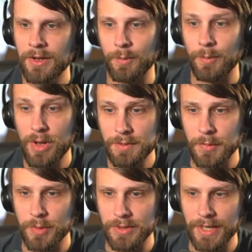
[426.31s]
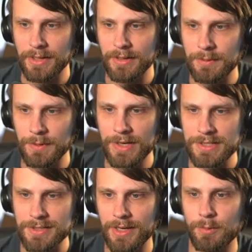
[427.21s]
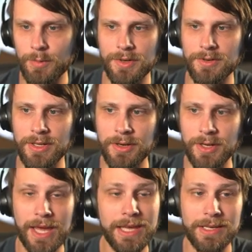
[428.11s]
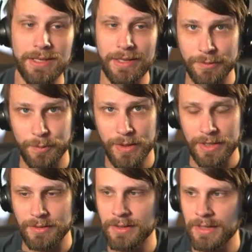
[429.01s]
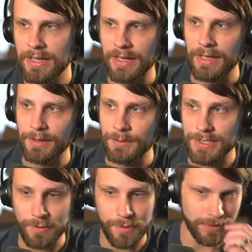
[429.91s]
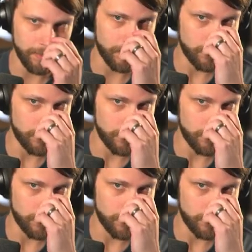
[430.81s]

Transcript: One more land and we've actually got Wandering Archaic as well, uh, which is quite good.